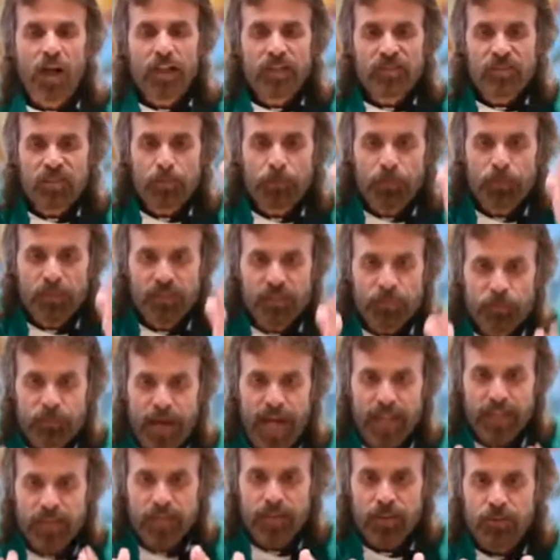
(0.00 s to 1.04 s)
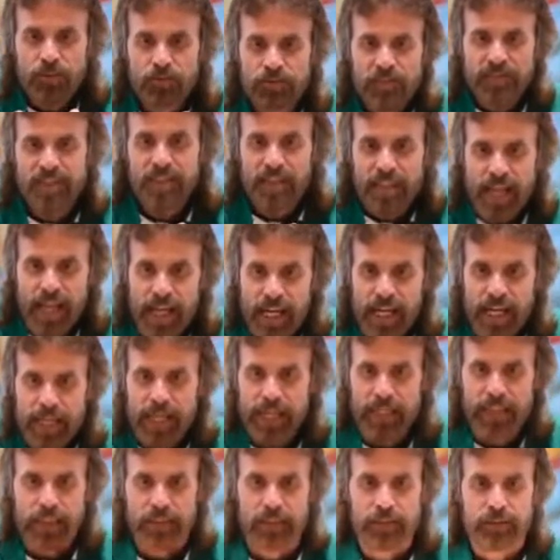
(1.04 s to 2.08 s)
So what is the perspective
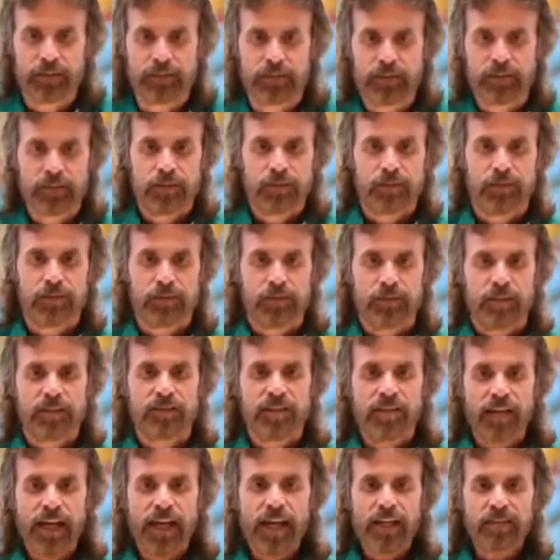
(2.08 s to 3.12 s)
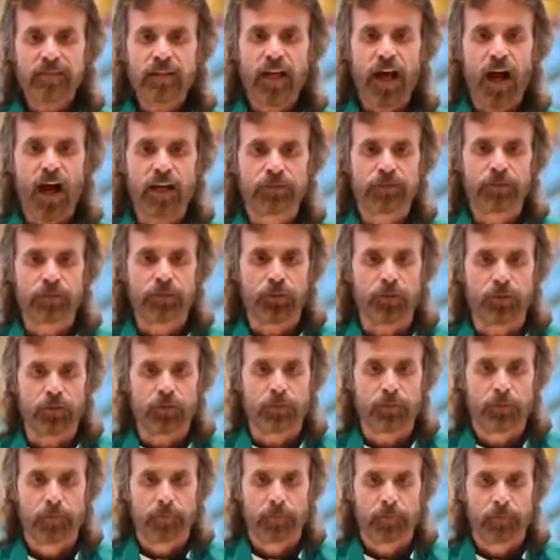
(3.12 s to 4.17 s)
today, in today's
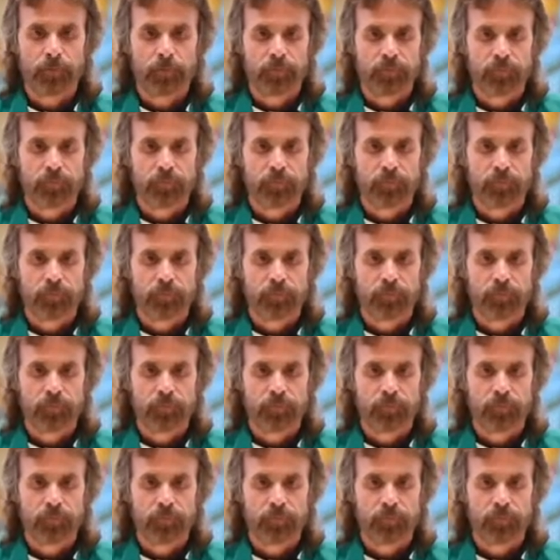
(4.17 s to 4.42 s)
gospel?